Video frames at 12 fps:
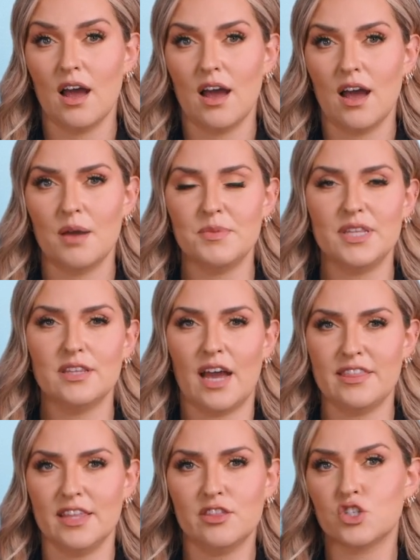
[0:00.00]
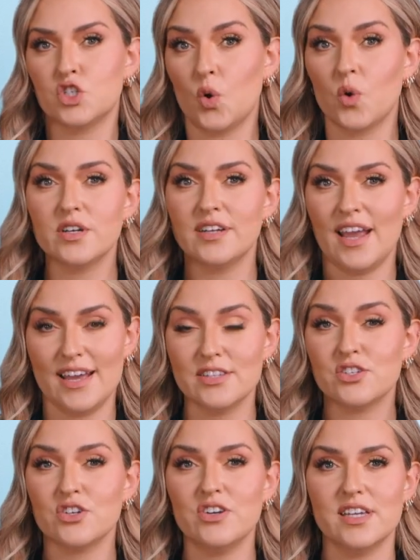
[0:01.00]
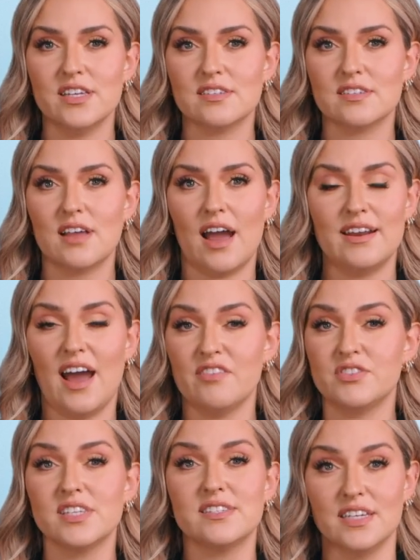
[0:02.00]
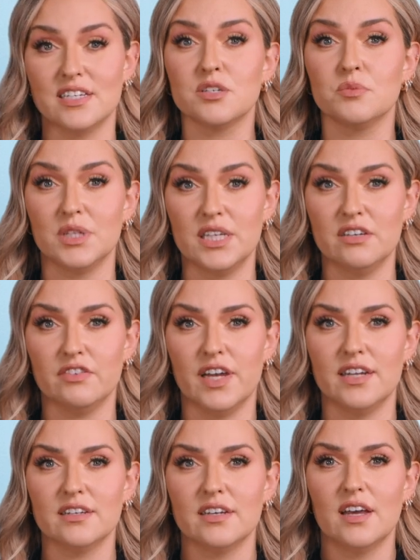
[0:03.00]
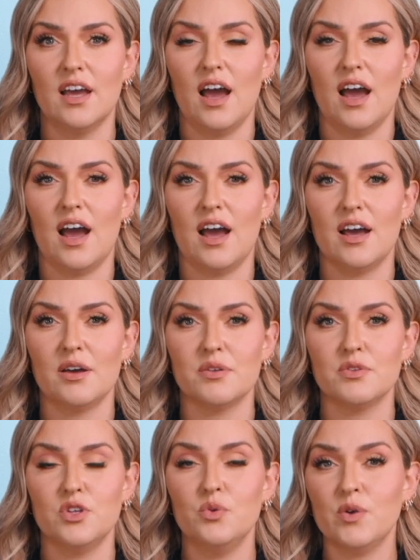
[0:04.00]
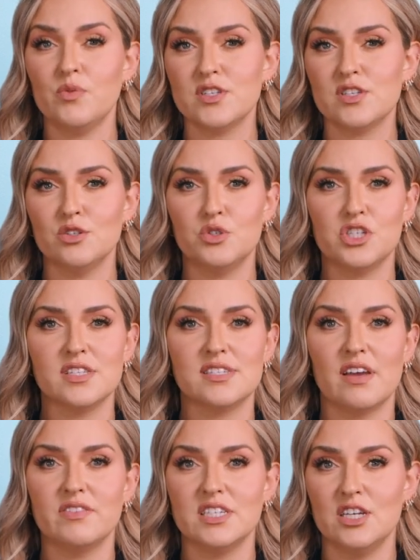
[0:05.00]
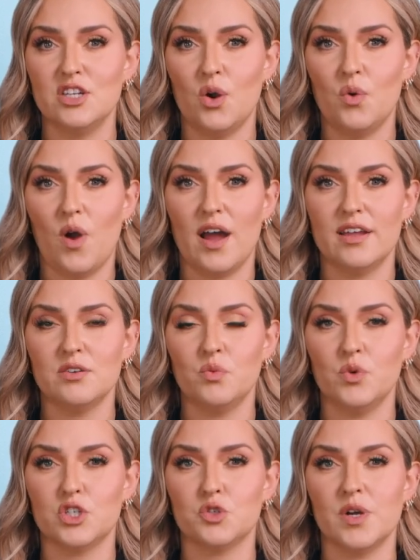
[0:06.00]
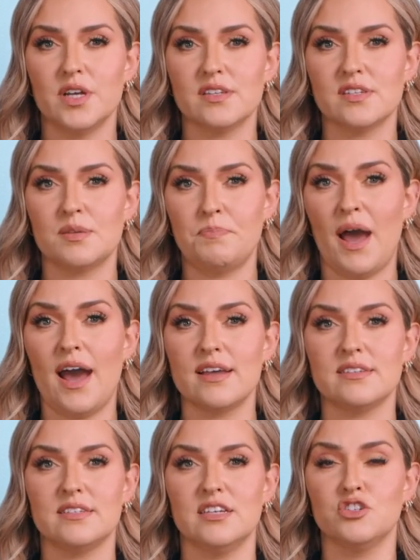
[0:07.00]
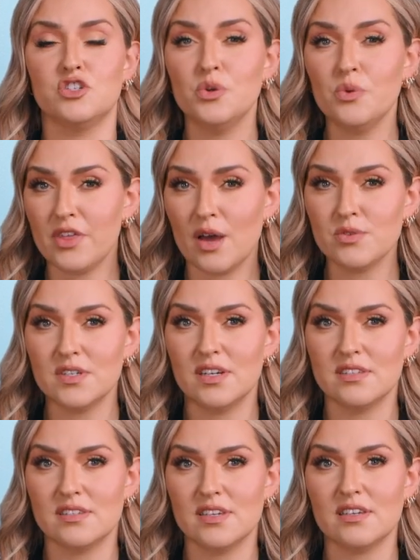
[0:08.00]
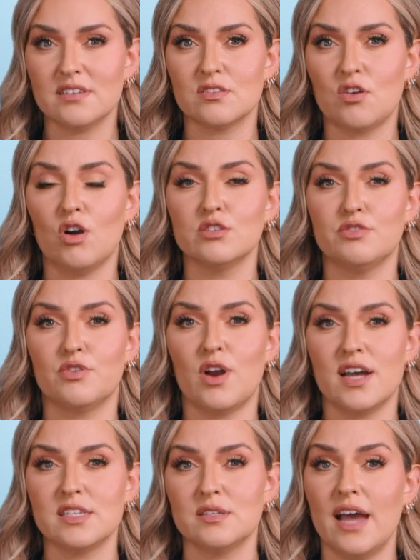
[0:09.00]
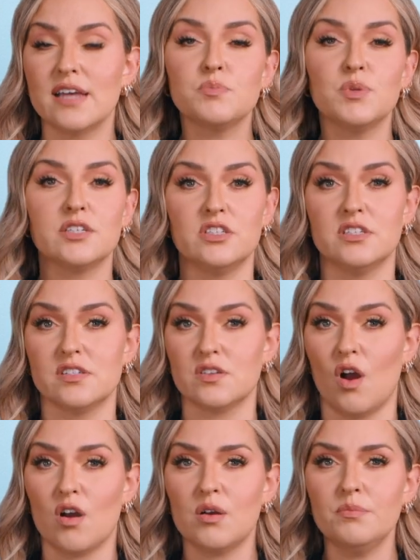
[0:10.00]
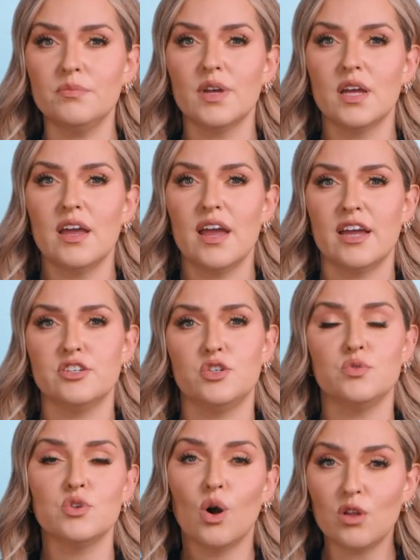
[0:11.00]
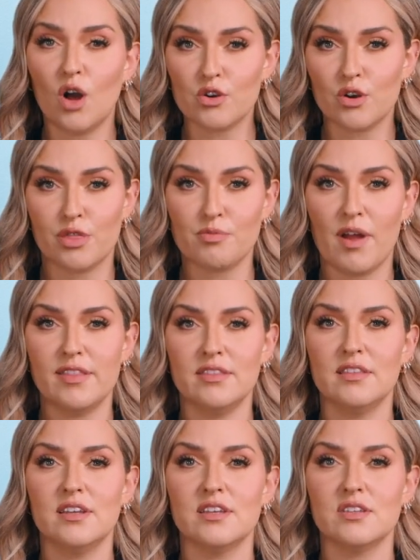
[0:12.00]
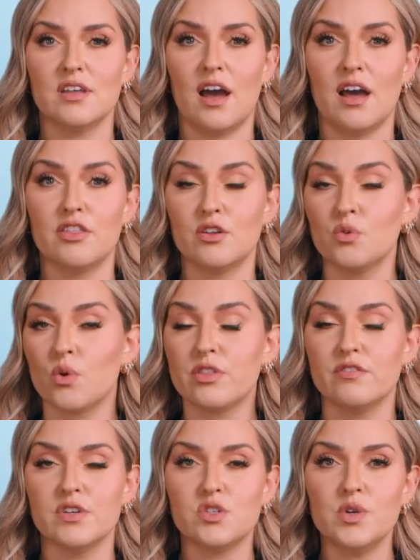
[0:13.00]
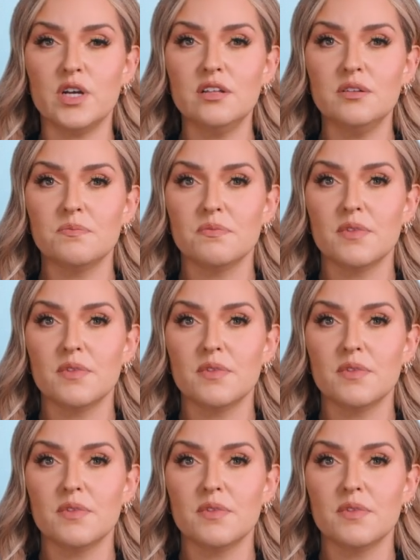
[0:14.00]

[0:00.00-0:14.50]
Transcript: I mean, I think the short answer is I'd have to see it to believe it. UN Resolution 1701, which was passed in 2006, called for Hezbollah to disarm and to no longer threaten the north of Israel.